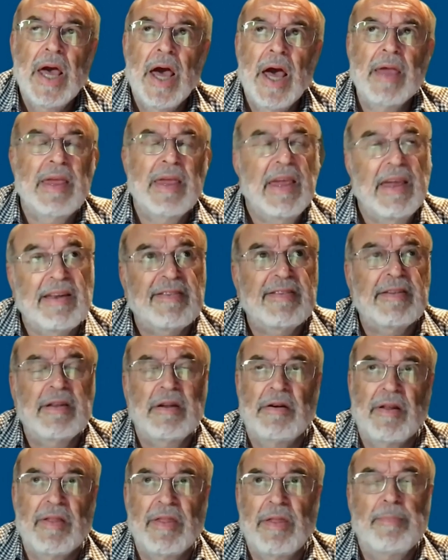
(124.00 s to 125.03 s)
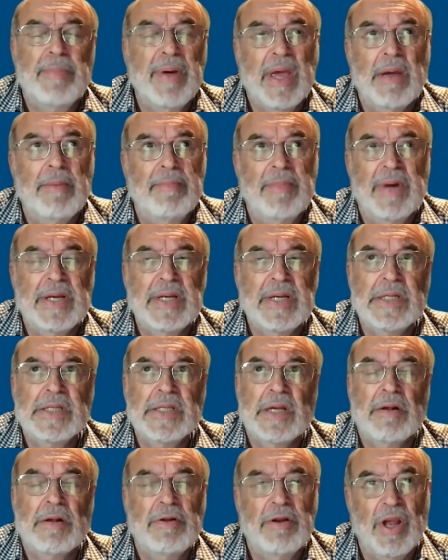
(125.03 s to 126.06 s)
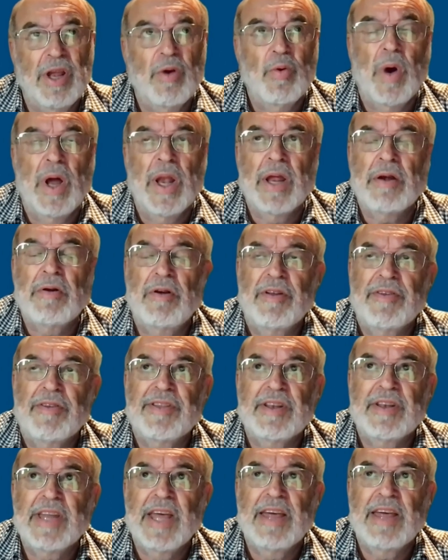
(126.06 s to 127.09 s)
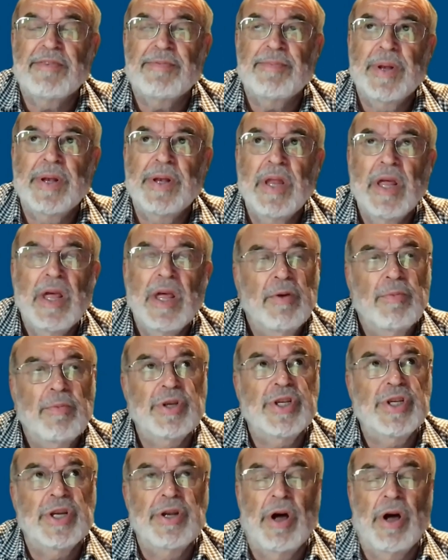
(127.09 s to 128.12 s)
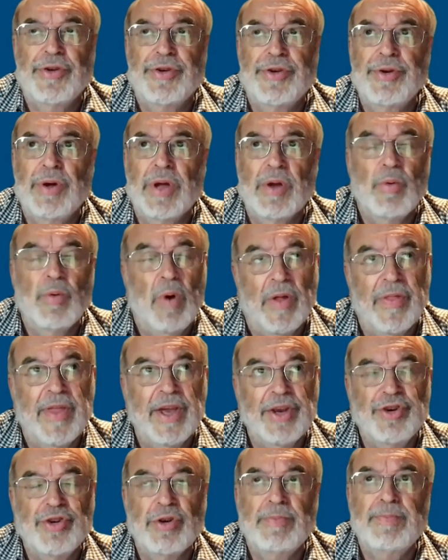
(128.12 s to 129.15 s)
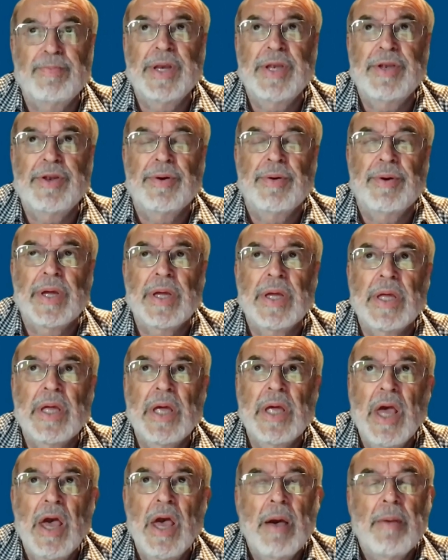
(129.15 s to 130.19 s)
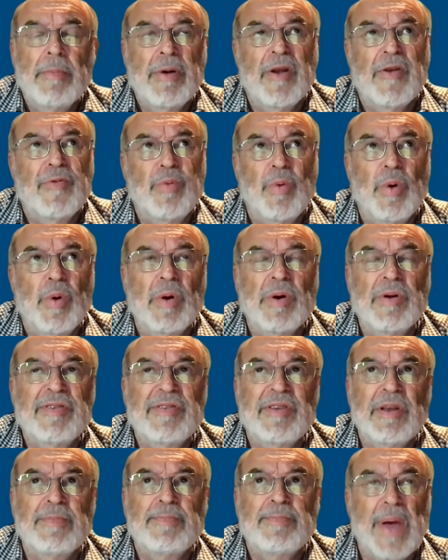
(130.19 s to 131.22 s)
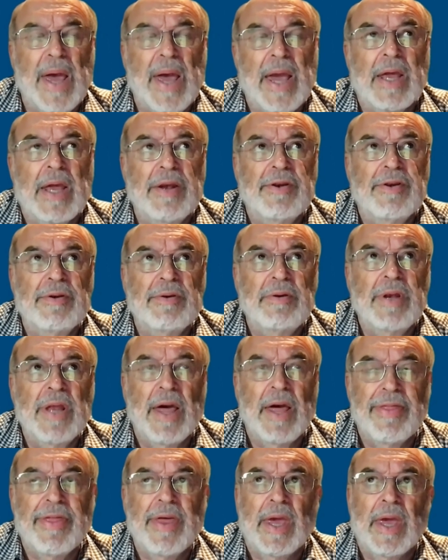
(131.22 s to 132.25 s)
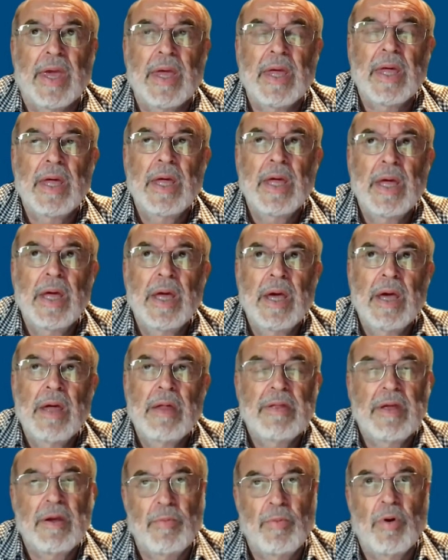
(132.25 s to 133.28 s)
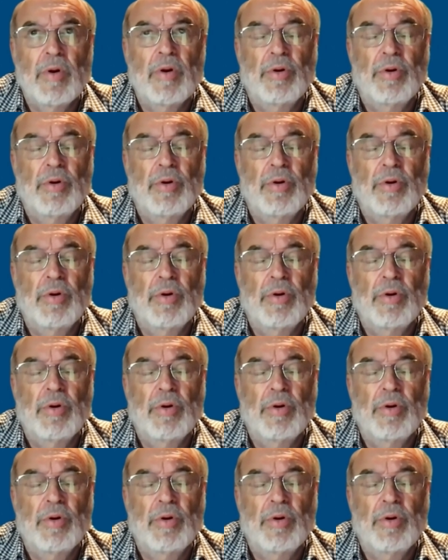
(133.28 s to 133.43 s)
Yes, there are the big emitters, including one across the Tasman, which are not doing what they should be doing. But if we all sit back and do nothing, then we'll